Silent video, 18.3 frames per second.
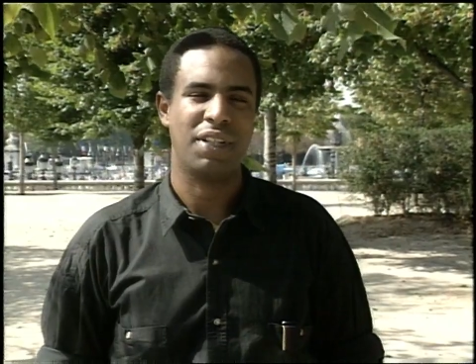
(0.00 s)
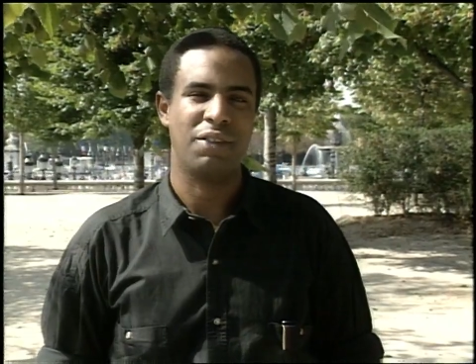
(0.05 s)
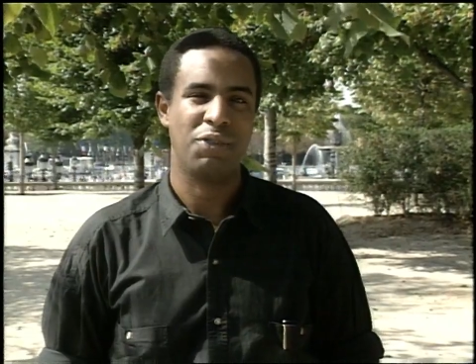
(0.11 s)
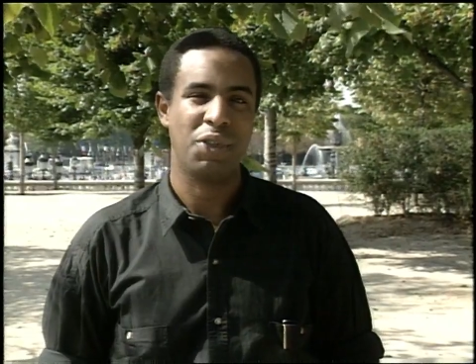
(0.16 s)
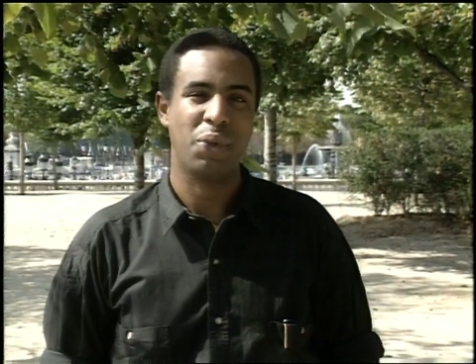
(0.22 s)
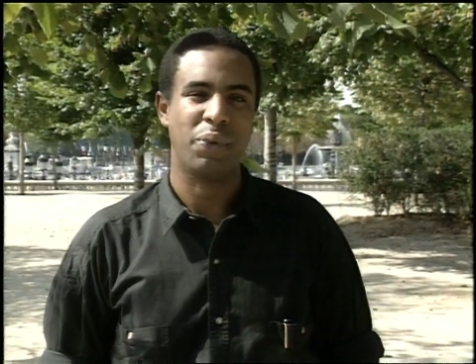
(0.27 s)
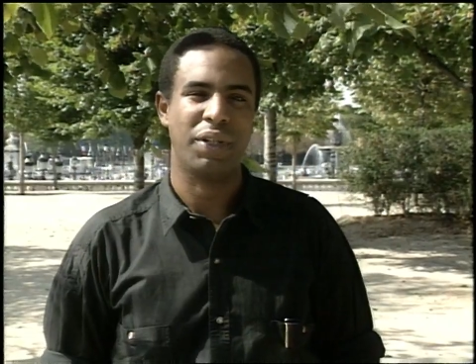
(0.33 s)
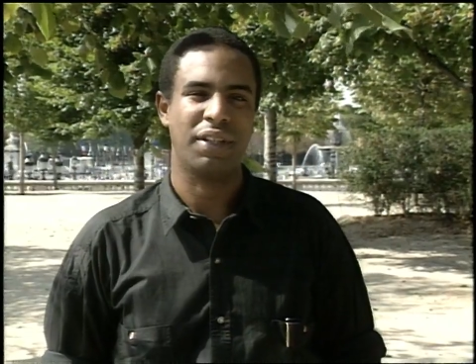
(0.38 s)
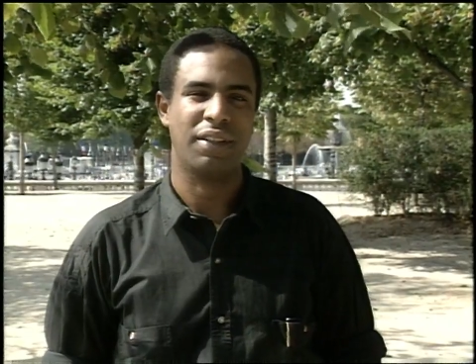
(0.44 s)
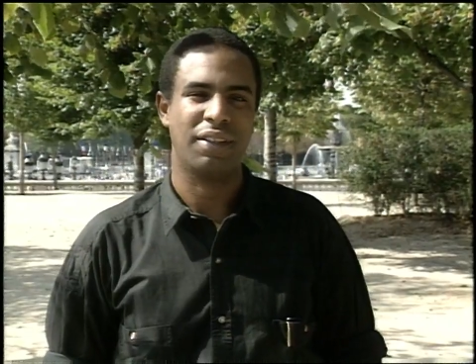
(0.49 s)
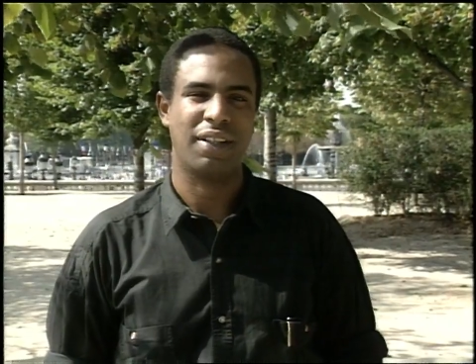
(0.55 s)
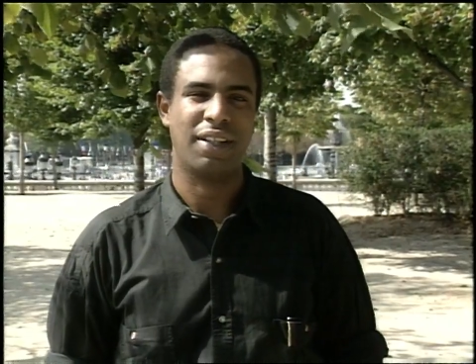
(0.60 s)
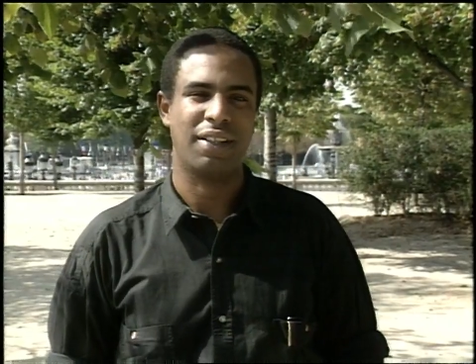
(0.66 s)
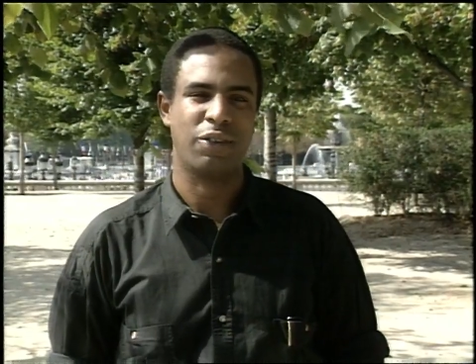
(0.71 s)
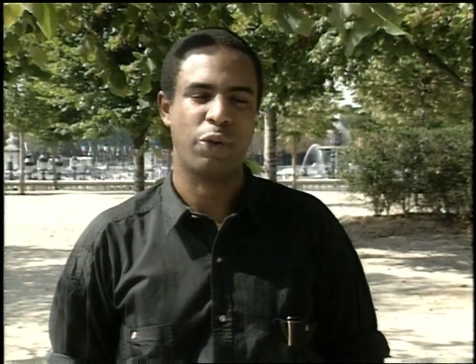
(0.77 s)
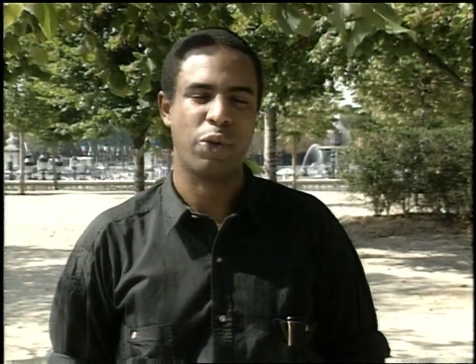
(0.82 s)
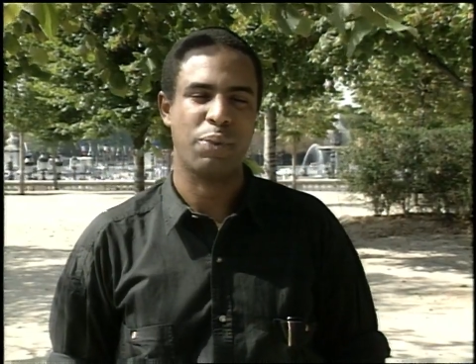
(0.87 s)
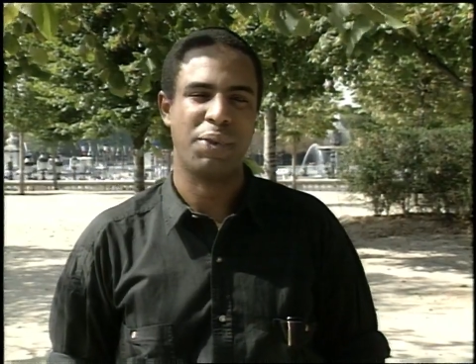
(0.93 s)
in viewing
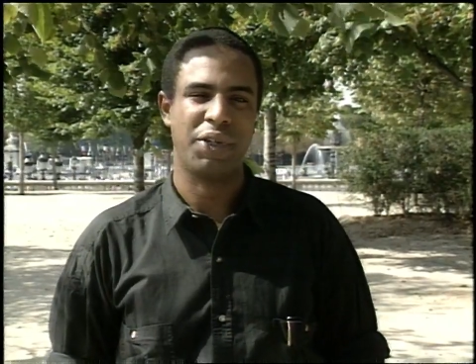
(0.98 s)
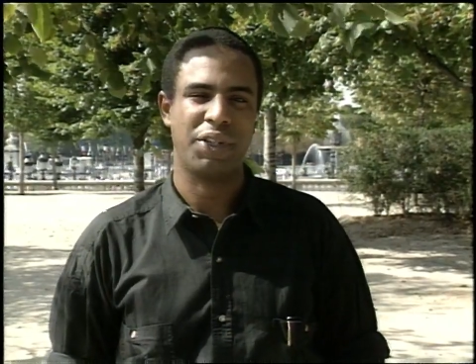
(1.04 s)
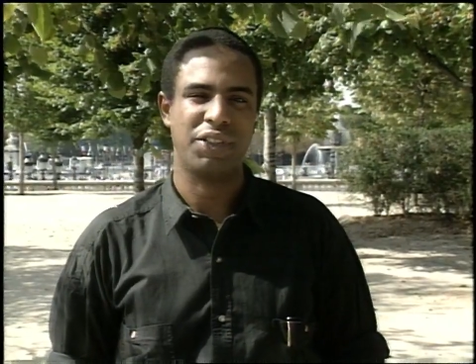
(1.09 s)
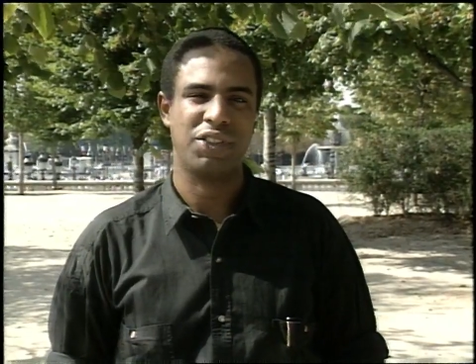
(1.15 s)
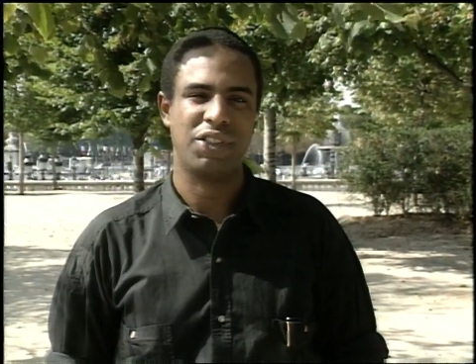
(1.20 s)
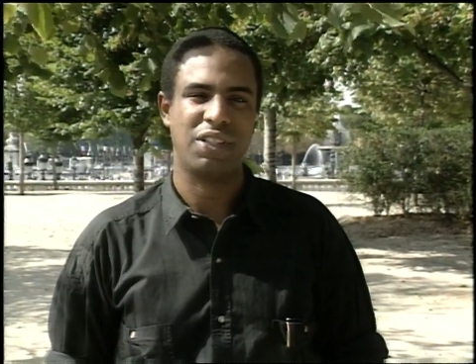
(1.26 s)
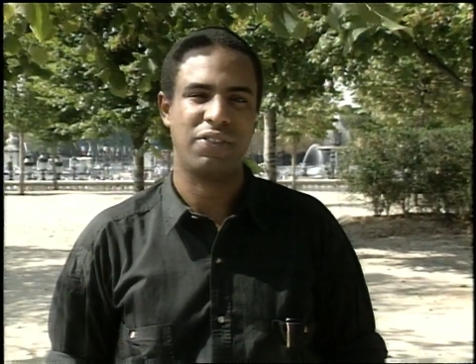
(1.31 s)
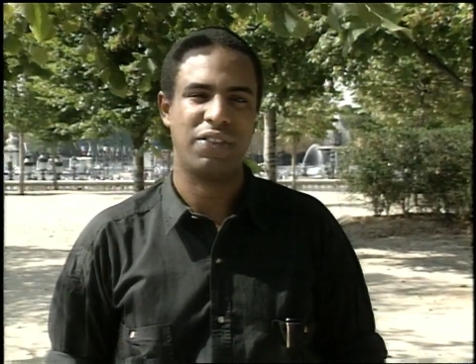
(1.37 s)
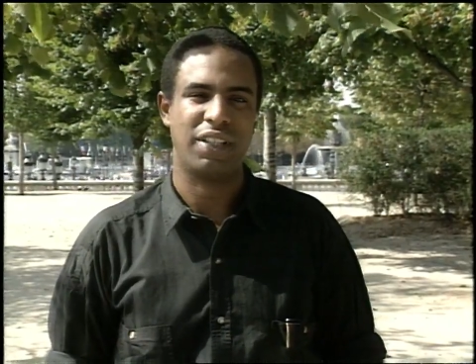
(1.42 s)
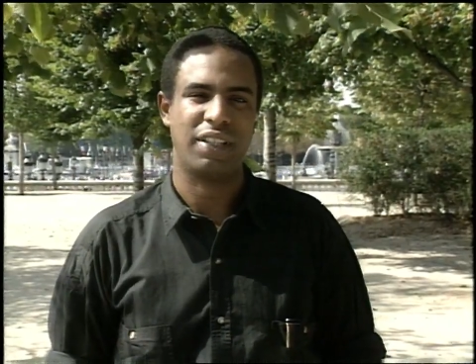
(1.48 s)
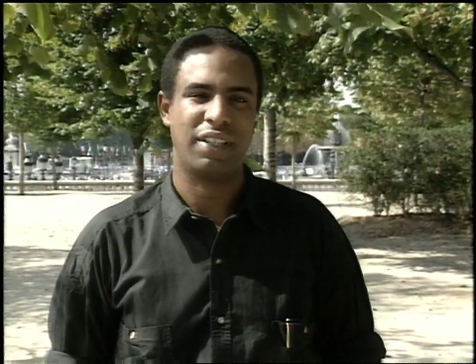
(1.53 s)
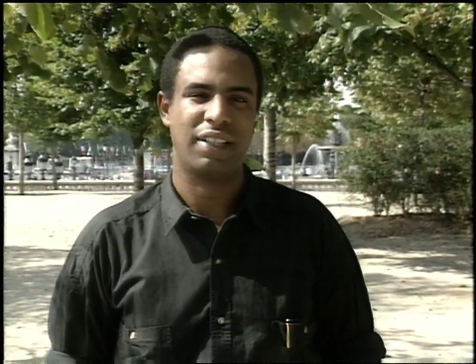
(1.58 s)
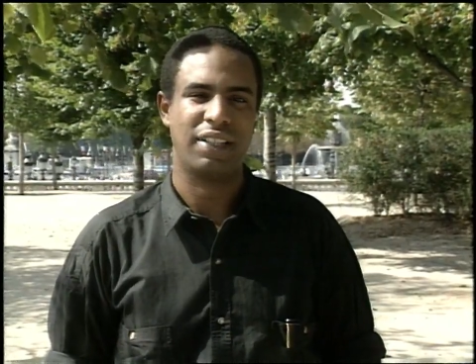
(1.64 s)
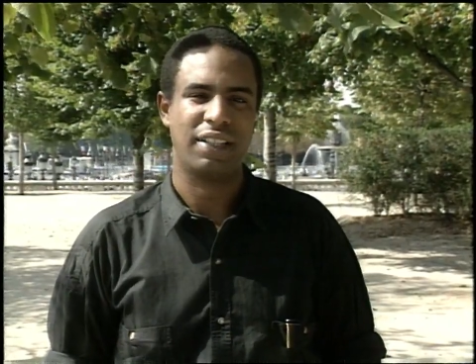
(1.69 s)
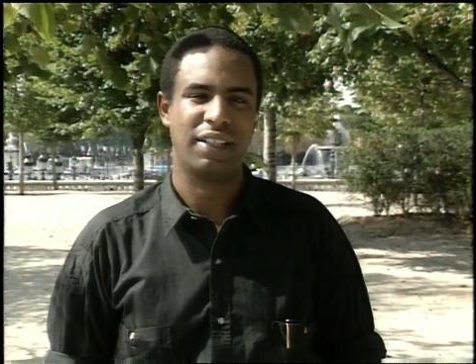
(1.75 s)
uh, North American TV.